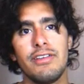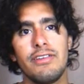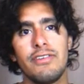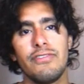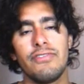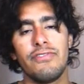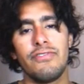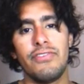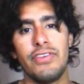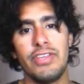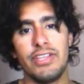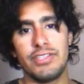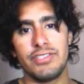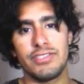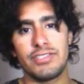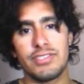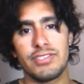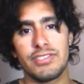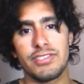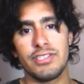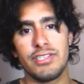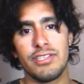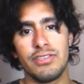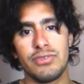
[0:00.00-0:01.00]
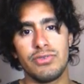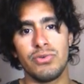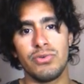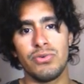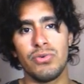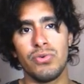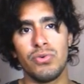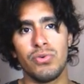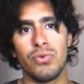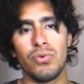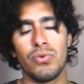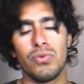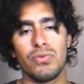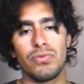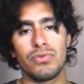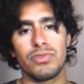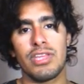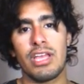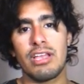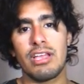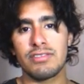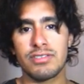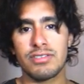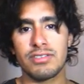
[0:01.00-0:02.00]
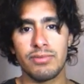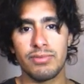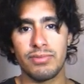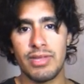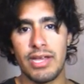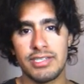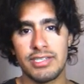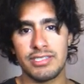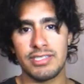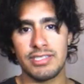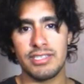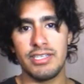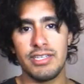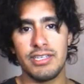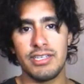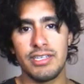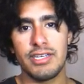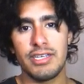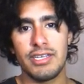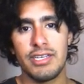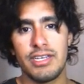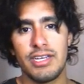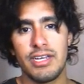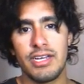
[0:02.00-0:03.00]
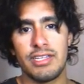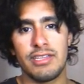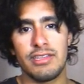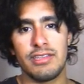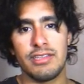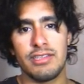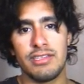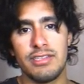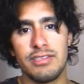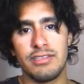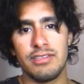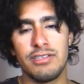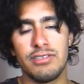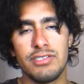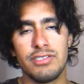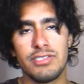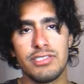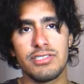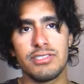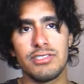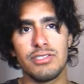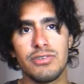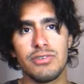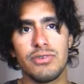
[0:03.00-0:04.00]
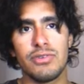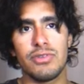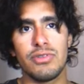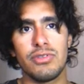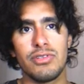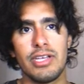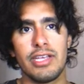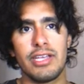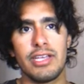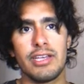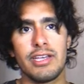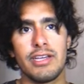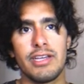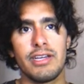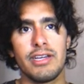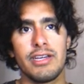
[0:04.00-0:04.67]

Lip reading: fits into TypeScript nicely, and there is no like